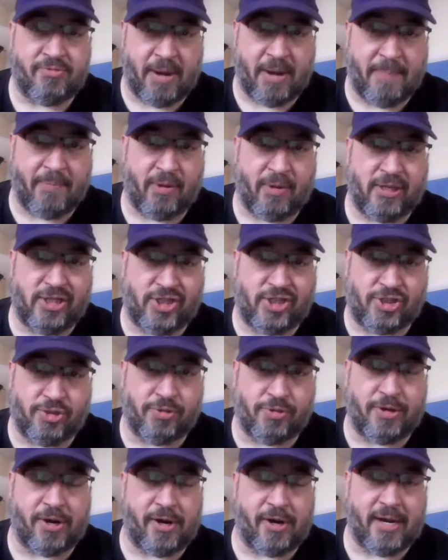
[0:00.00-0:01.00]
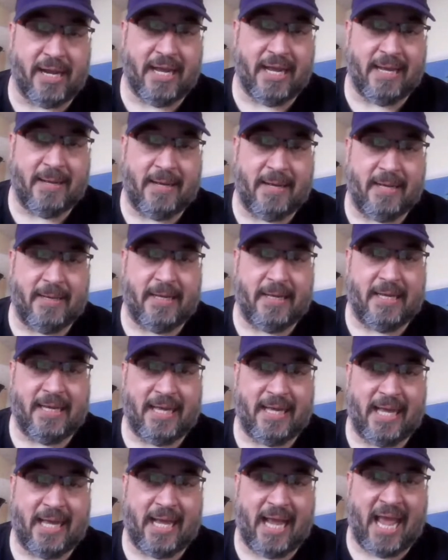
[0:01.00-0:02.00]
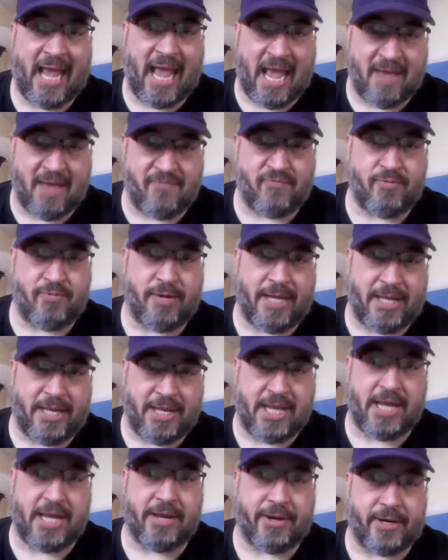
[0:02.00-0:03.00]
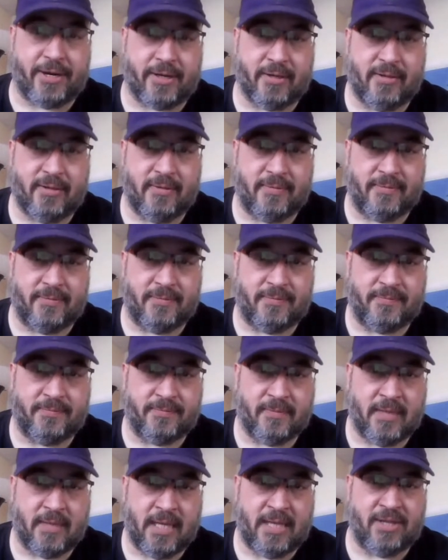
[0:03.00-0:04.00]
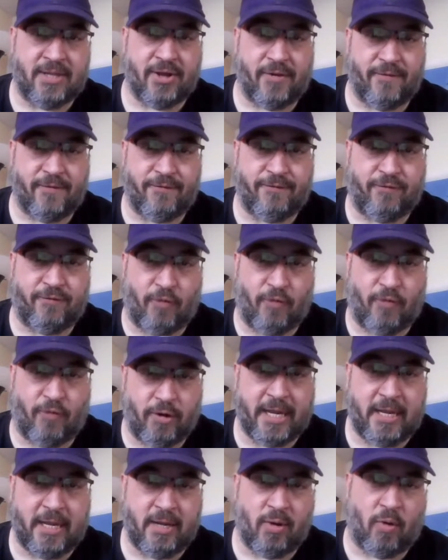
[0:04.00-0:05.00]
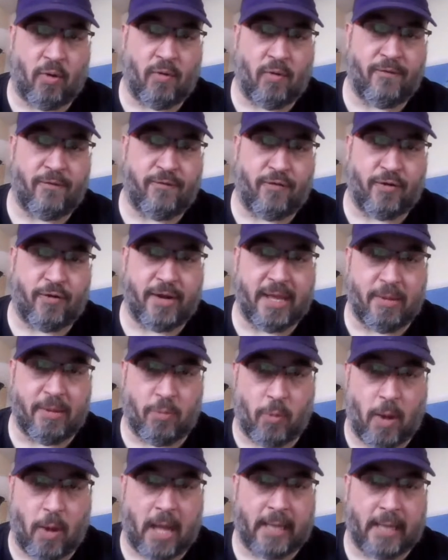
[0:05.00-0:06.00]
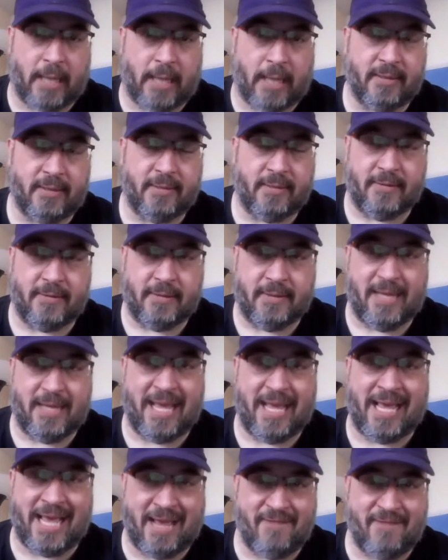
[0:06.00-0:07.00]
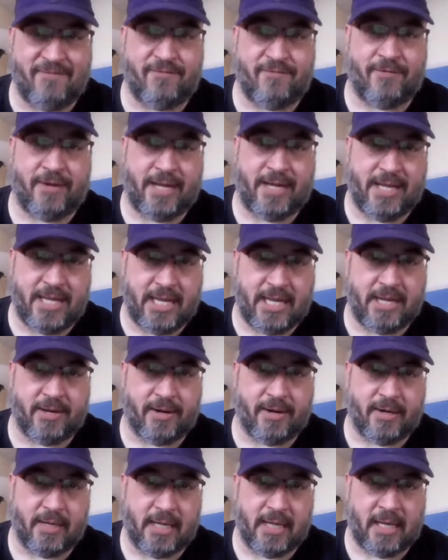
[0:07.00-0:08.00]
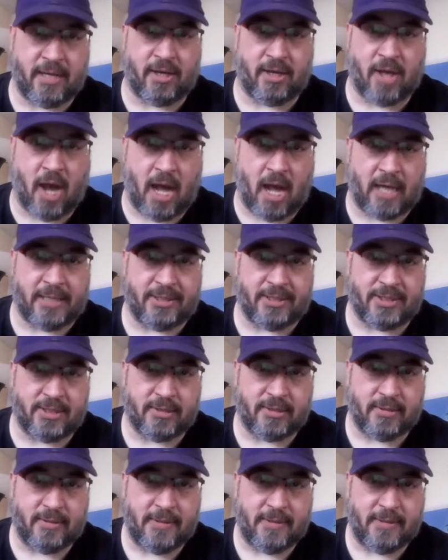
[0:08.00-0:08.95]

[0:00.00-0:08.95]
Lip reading: 3-point shooter every year, either 40 or 41 every year in college.